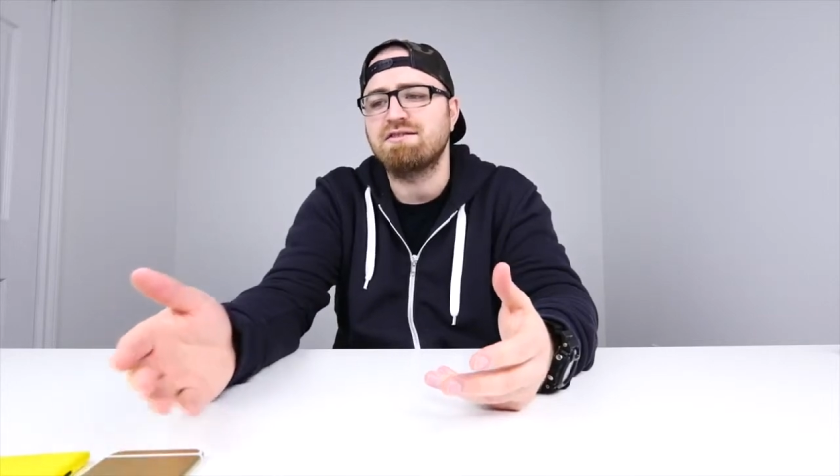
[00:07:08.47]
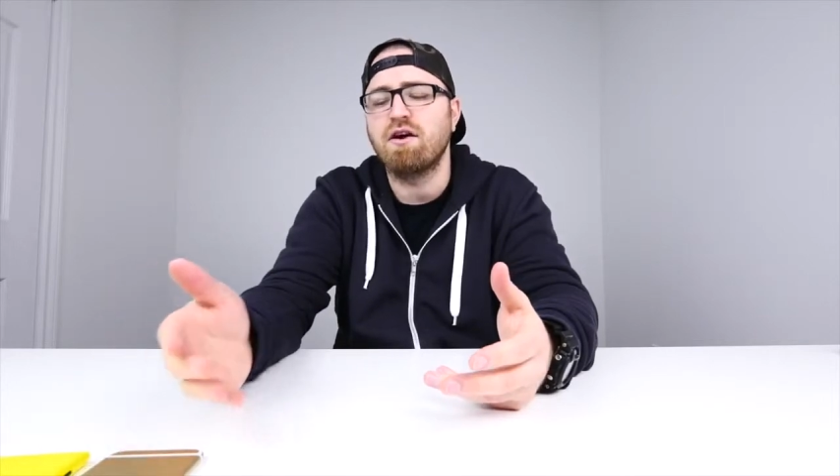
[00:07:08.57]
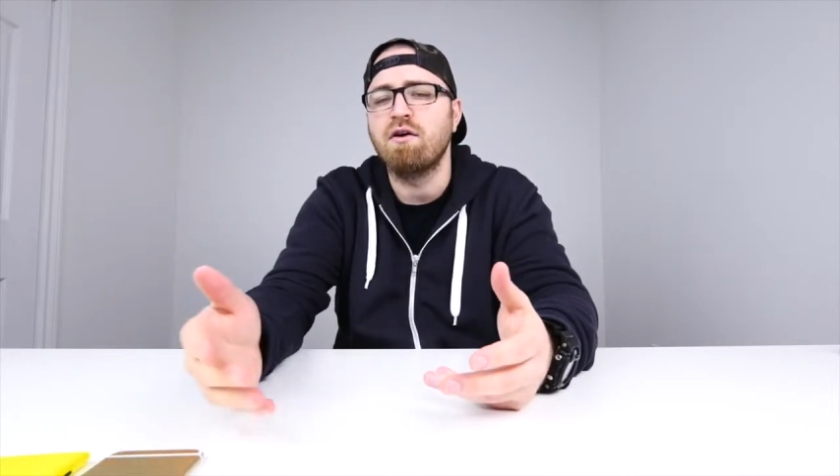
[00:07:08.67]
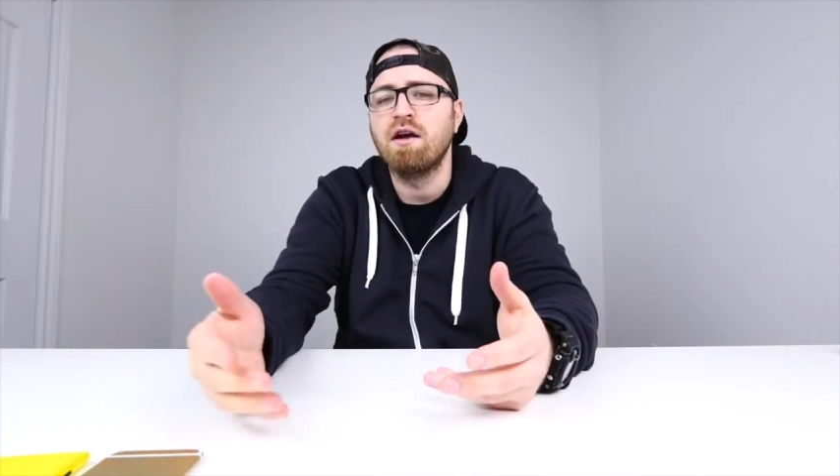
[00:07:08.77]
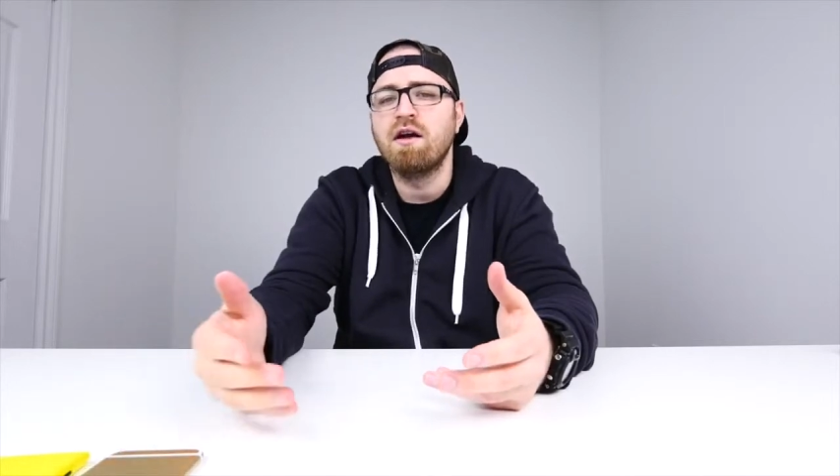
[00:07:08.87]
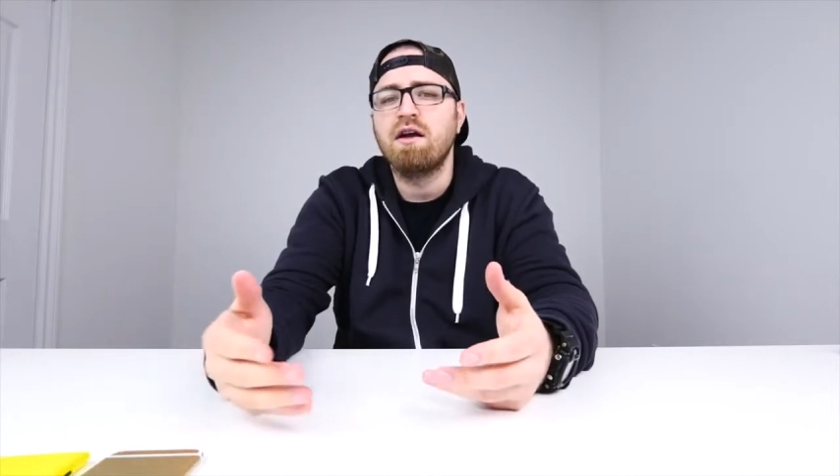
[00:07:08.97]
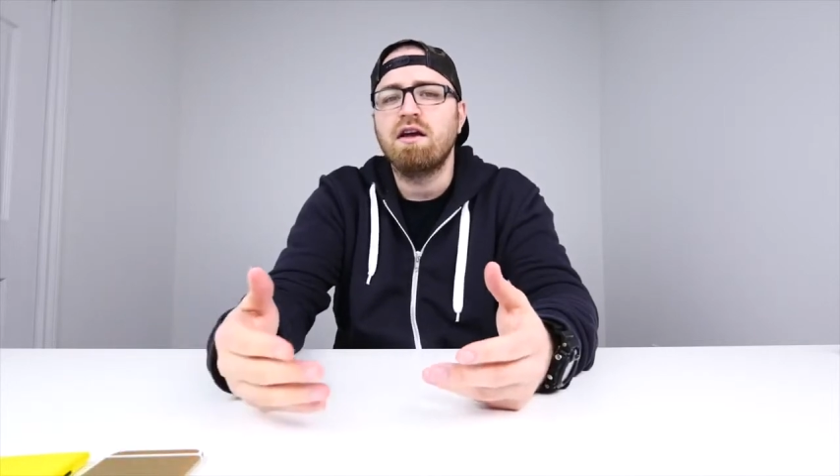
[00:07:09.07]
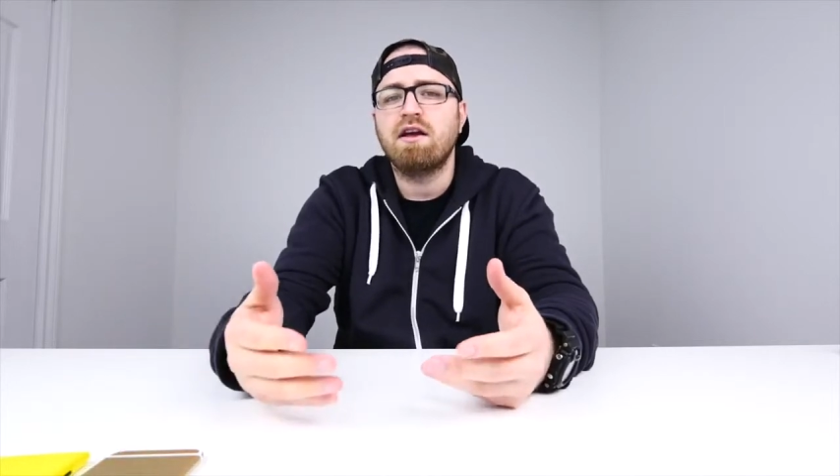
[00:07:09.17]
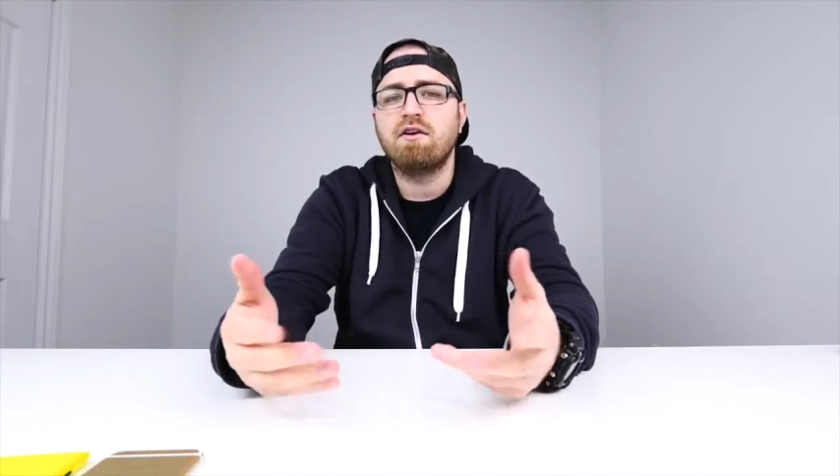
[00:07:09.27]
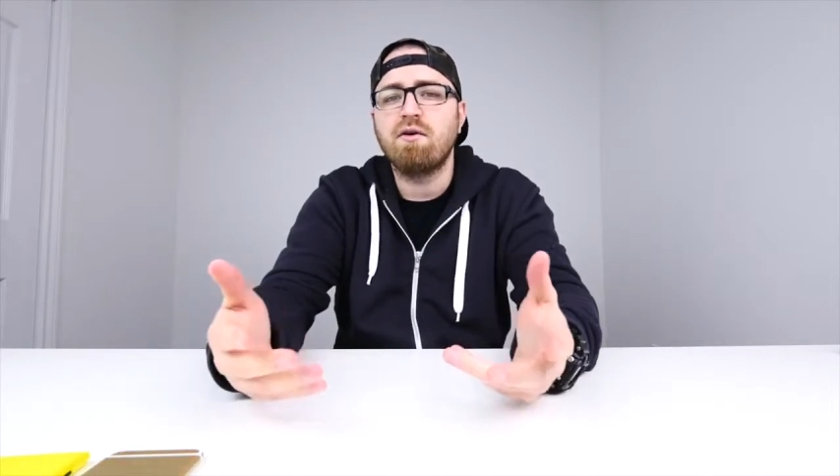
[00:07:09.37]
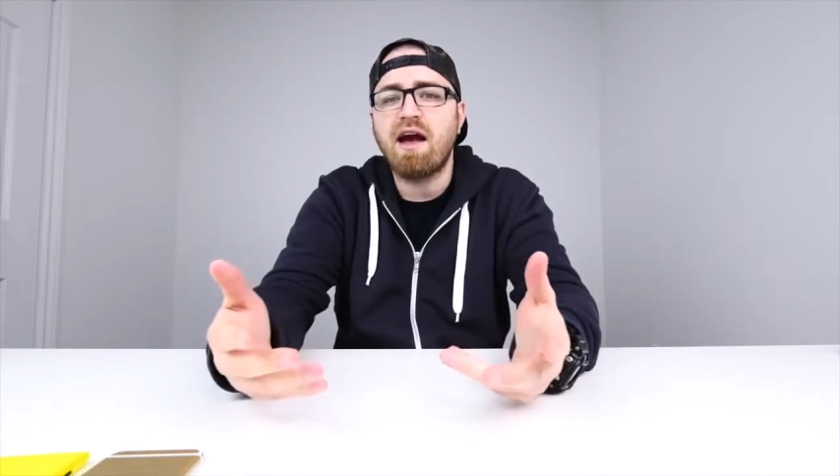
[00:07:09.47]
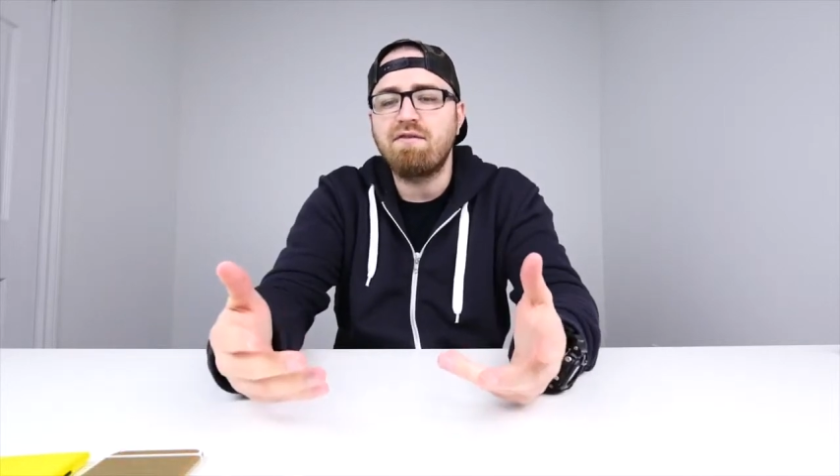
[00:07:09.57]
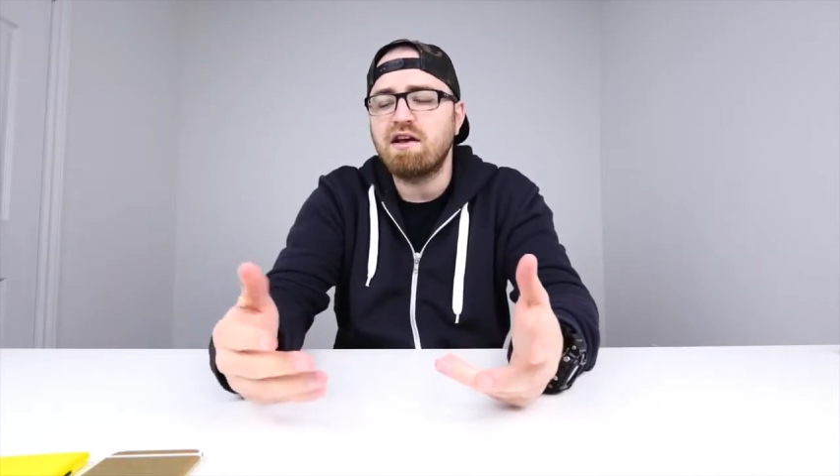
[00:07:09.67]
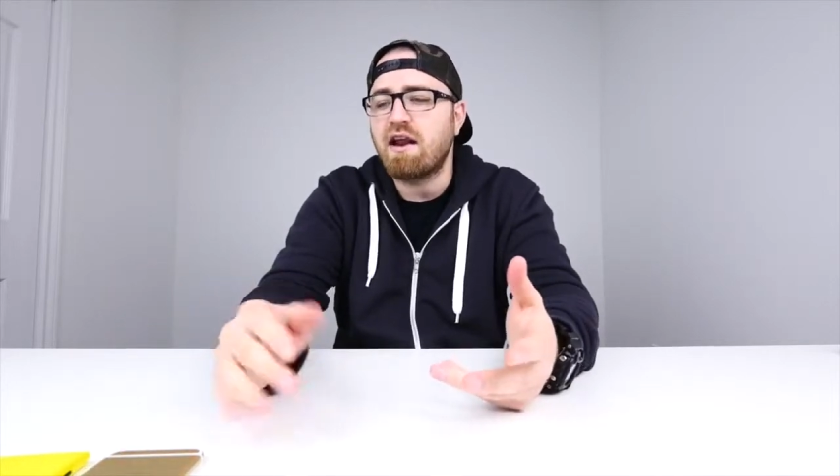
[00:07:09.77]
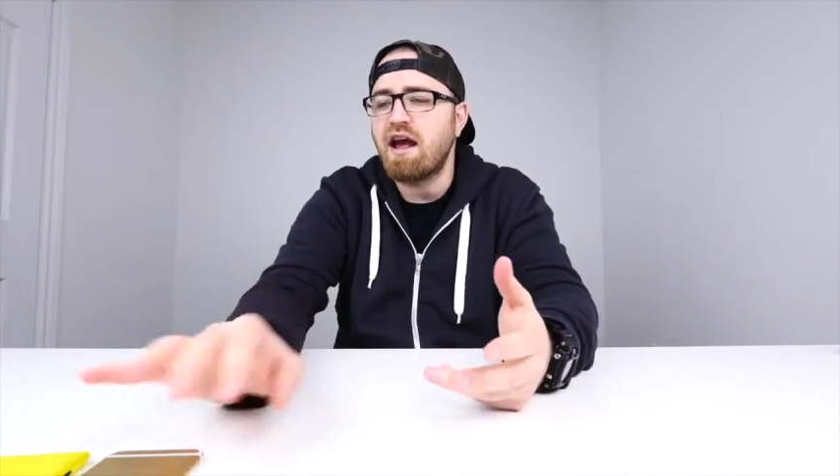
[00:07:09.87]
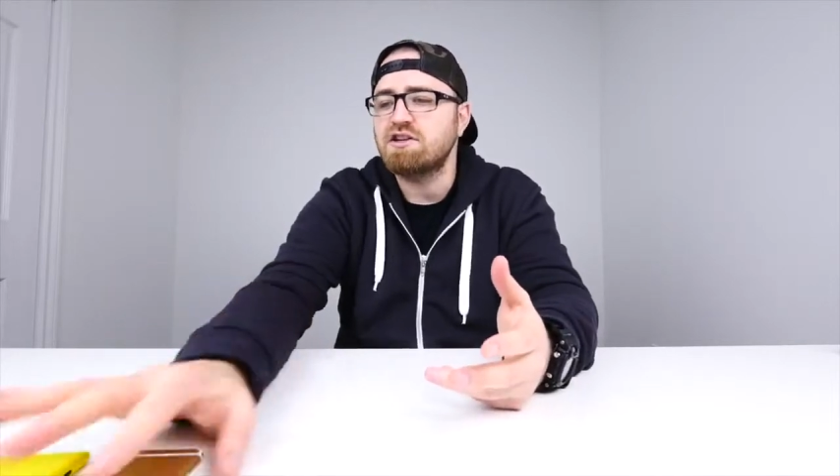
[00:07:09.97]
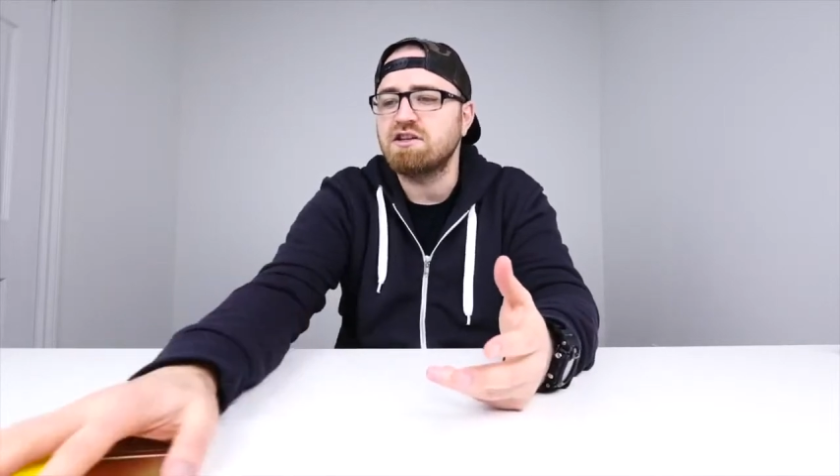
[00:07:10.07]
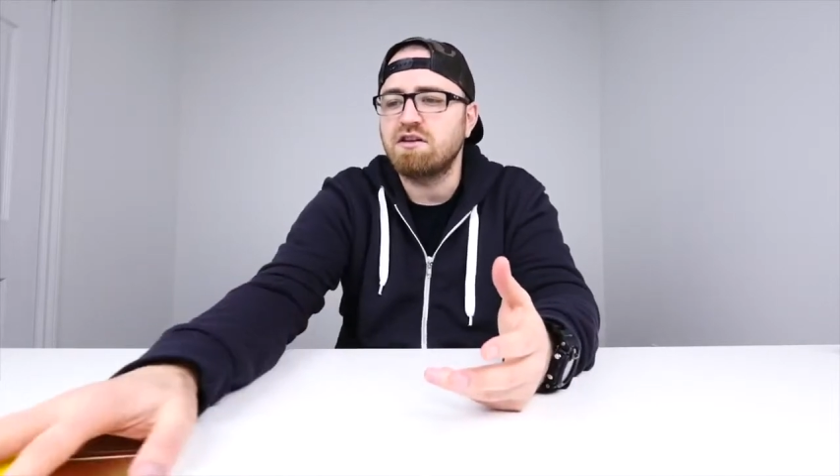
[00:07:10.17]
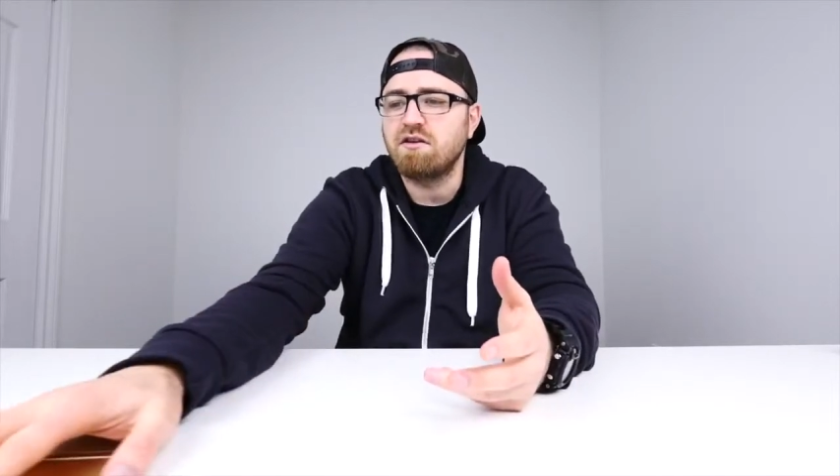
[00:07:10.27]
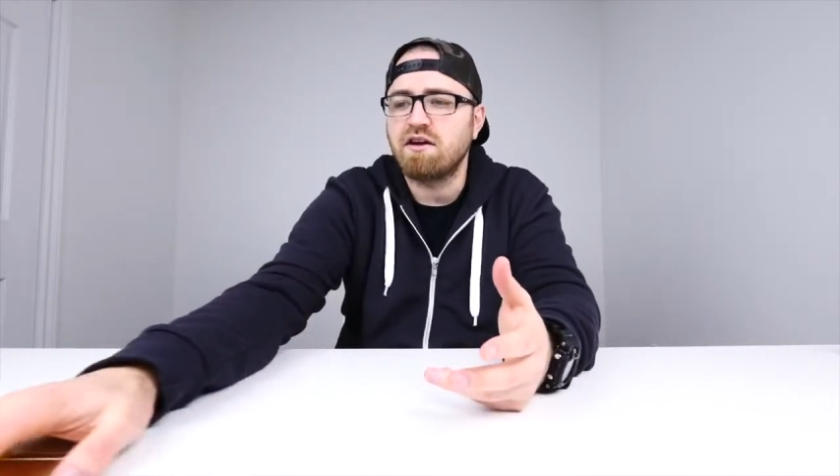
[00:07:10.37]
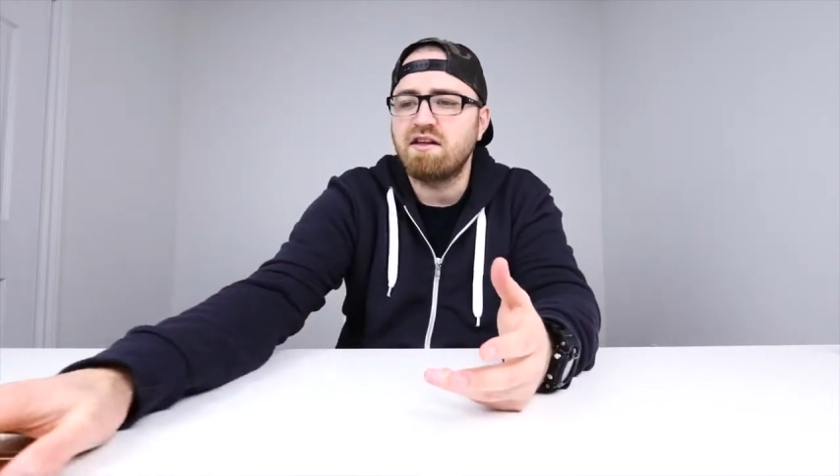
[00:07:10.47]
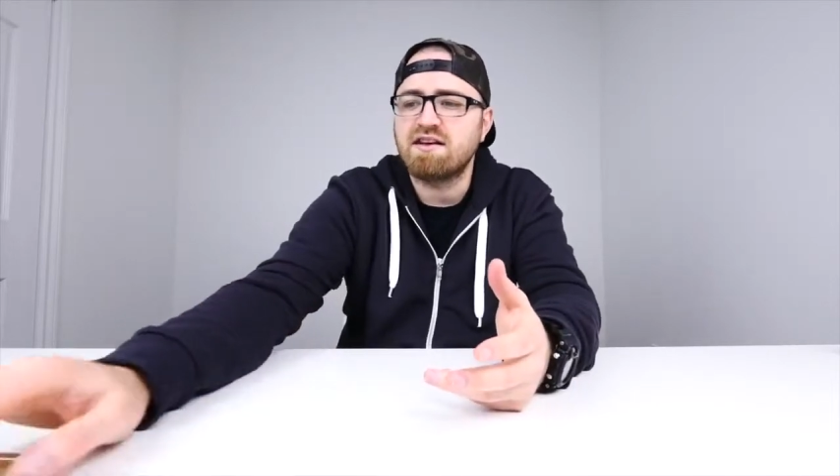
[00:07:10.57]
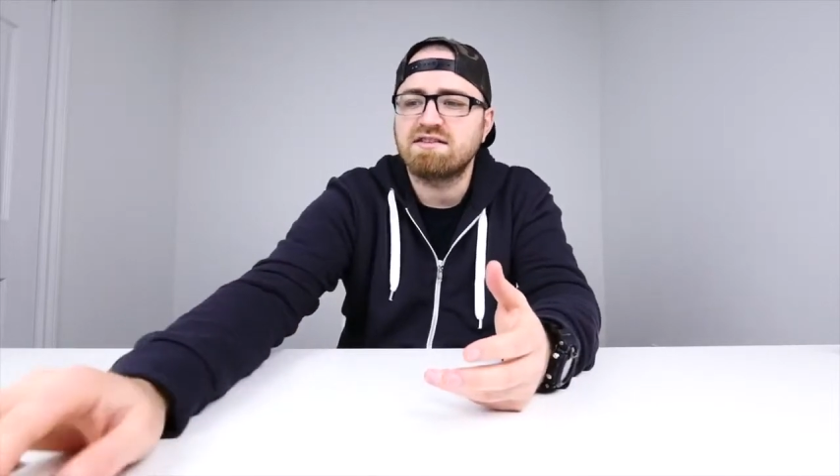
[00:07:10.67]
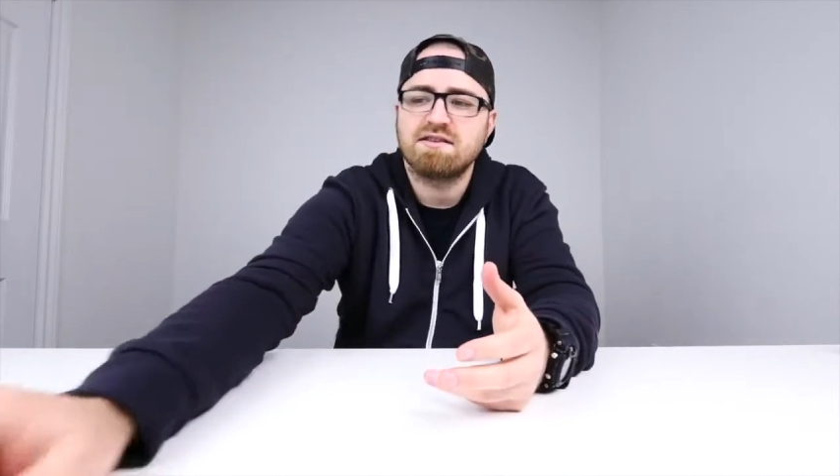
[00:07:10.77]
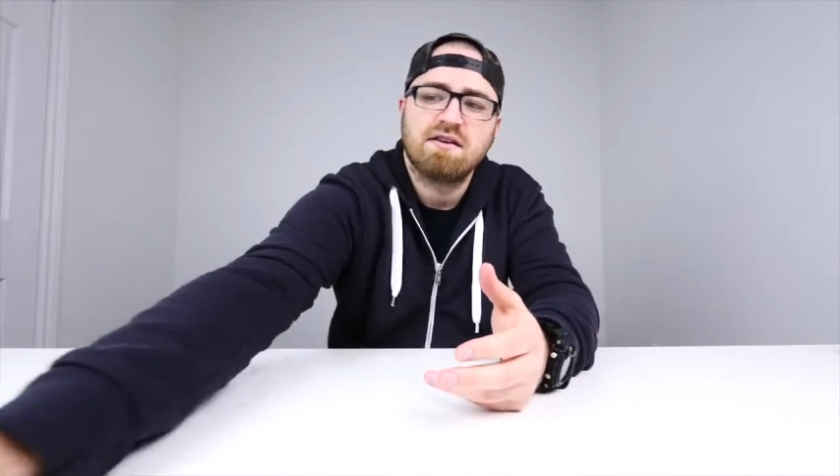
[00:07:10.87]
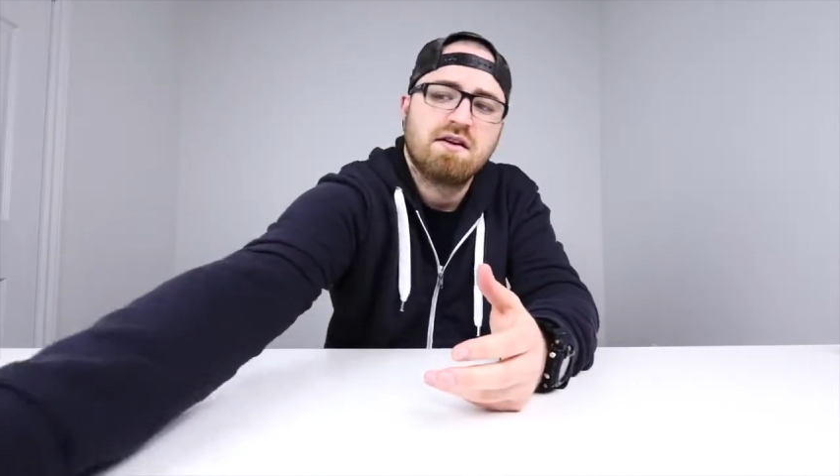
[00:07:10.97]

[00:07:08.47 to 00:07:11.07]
So here you have it. Actually, look at this.